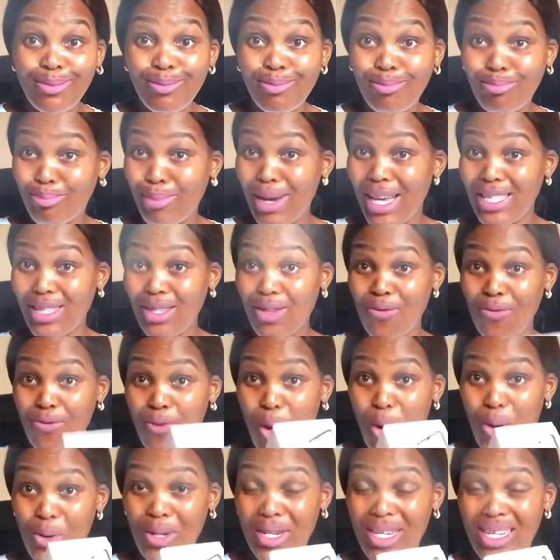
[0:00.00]
Party
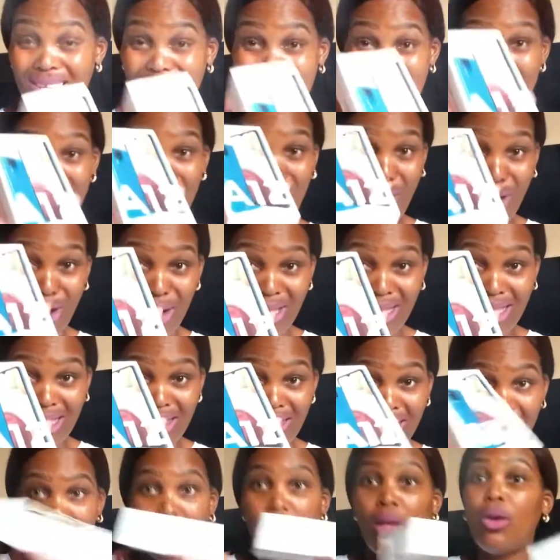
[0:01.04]
phone, get box.
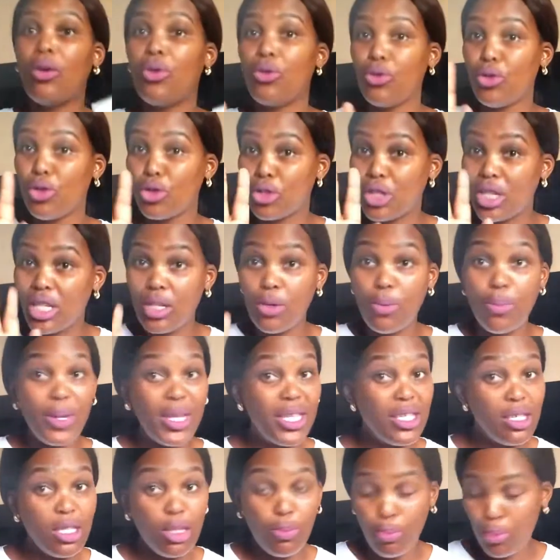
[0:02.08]
You're going to
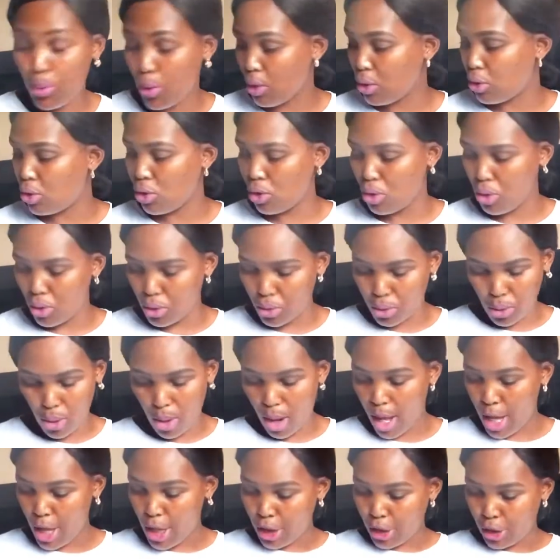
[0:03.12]
party box.
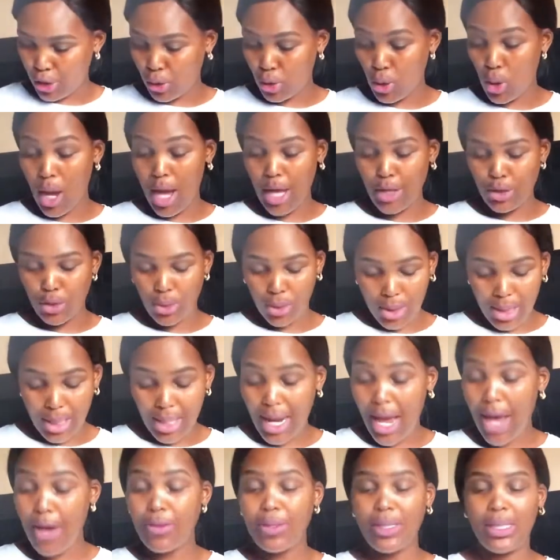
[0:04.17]
So I took it
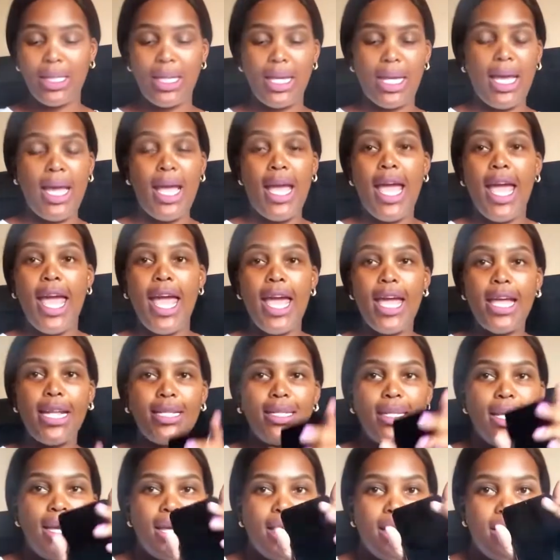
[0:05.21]
out, and
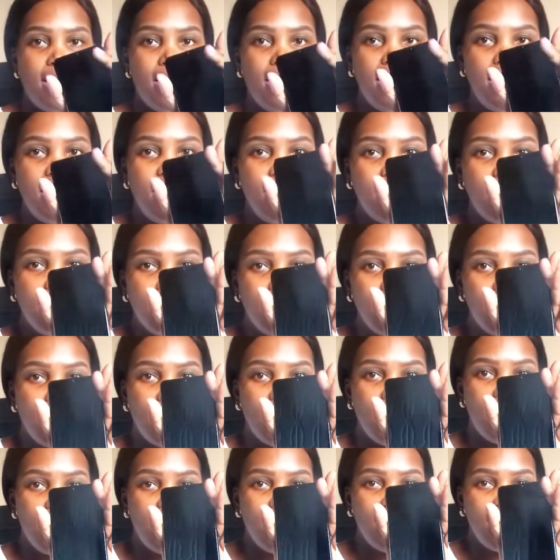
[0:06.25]
this
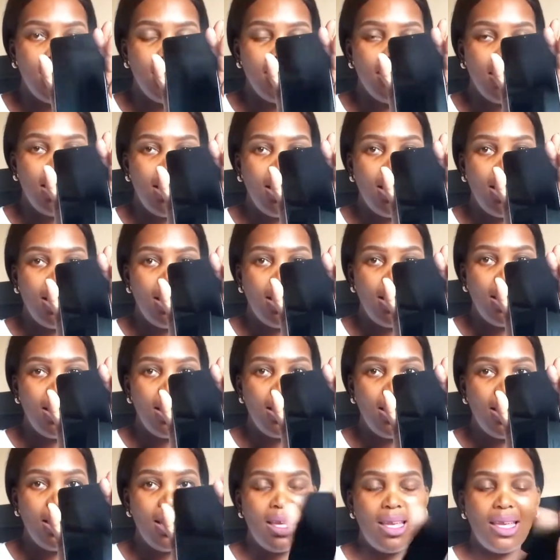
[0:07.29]
is
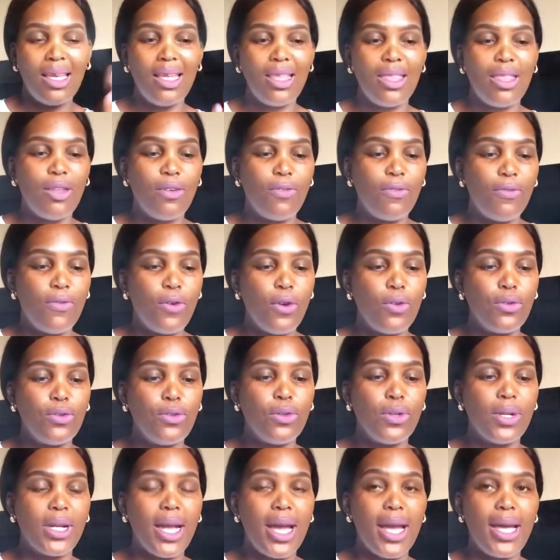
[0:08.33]
the phone, you
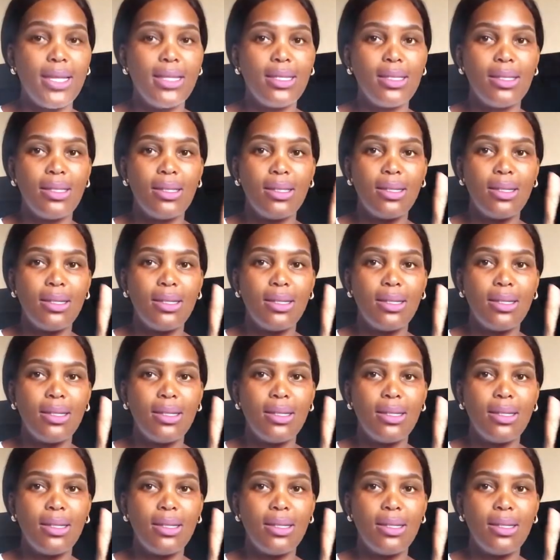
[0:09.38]
guys.